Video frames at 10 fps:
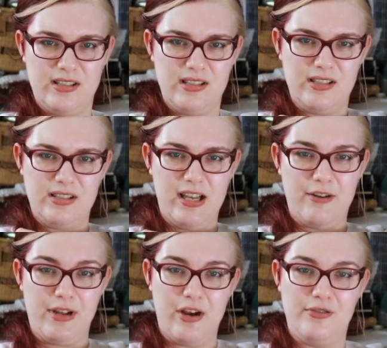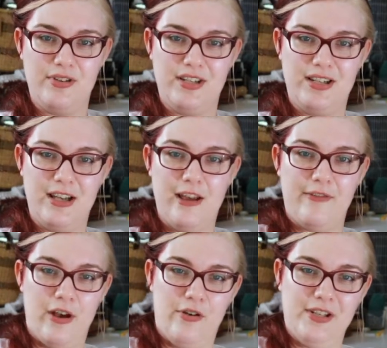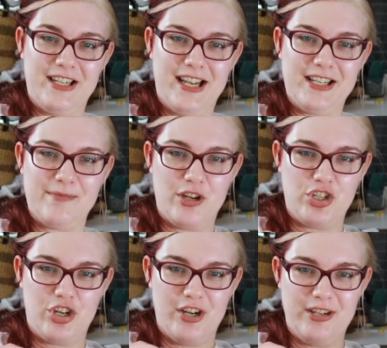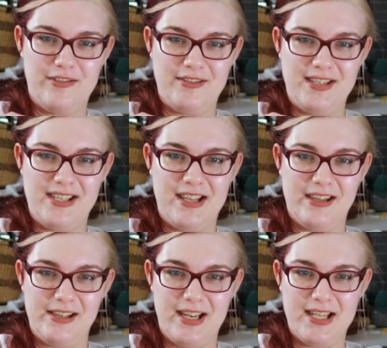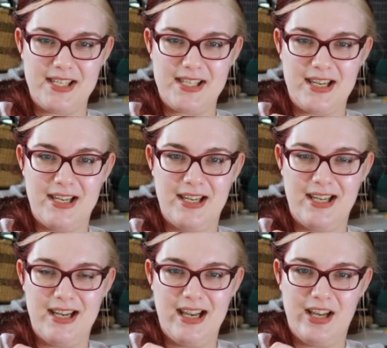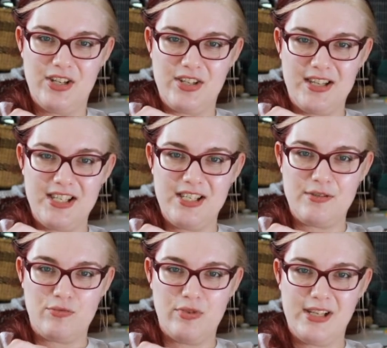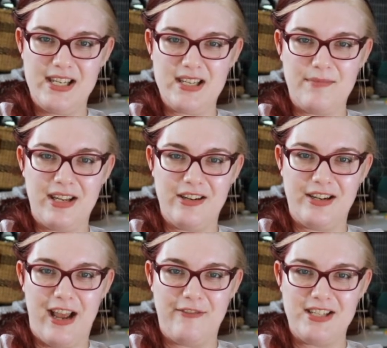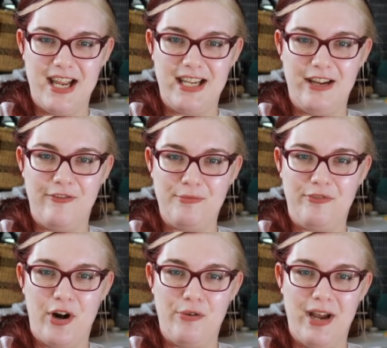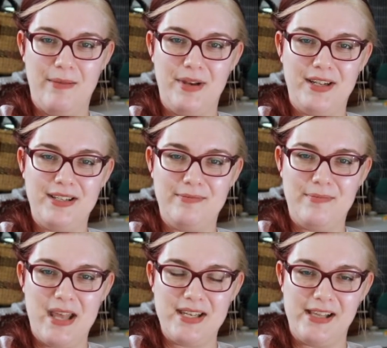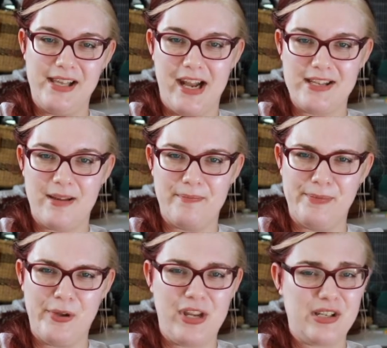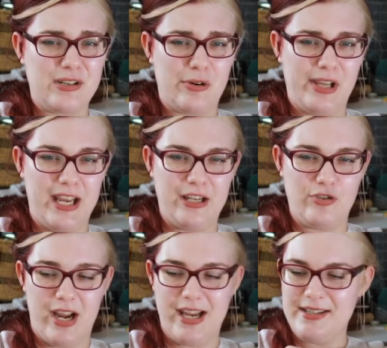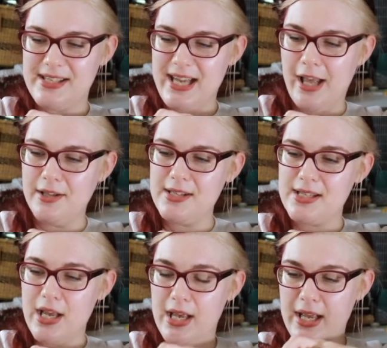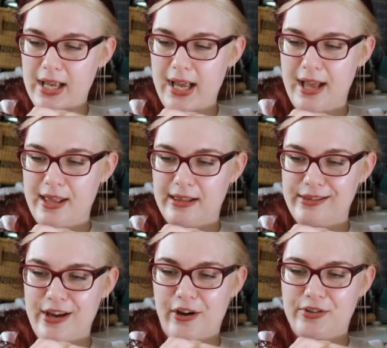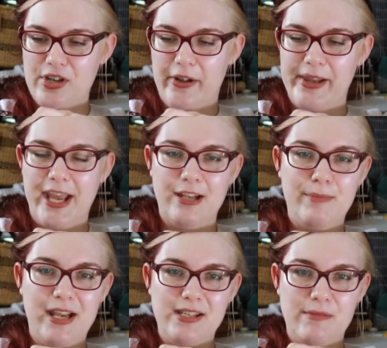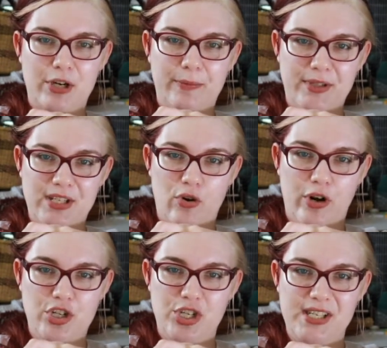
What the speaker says: There we go. If I hold it against my shirt, you can see the lace. So this is really something you're going to have to take in from far away, but basically it ends up looking sort of like dragon scales, and then the yarn's all like pinks and purples and oranges and